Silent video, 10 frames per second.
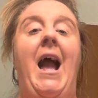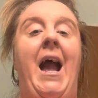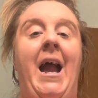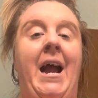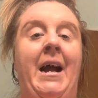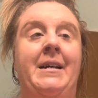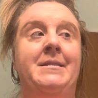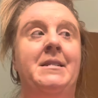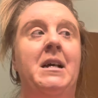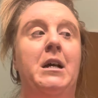
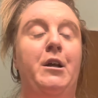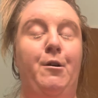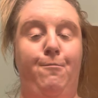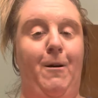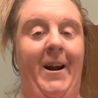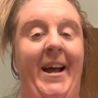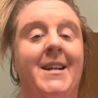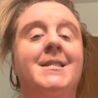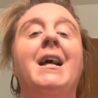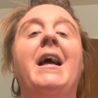and your
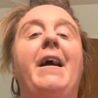products.